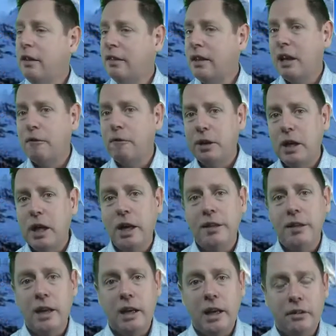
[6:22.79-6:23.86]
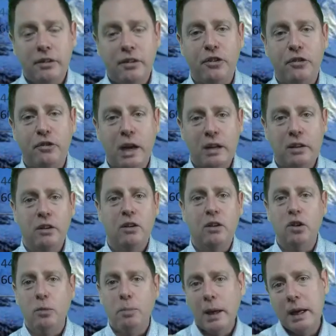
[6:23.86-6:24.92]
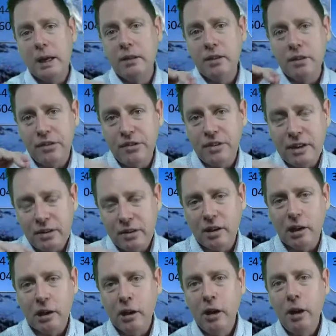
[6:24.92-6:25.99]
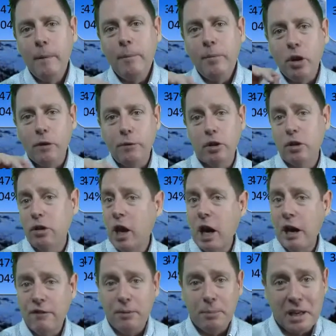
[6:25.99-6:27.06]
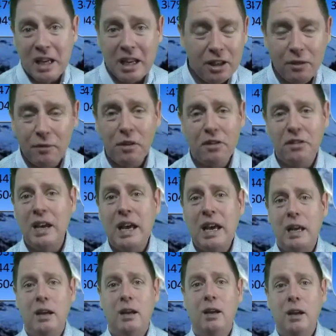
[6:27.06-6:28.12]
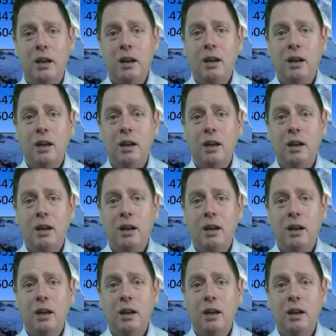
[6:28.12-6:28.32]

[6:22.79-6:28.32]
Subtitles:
They forget, they get distracted. You make it the center of your life, the beginning of your day,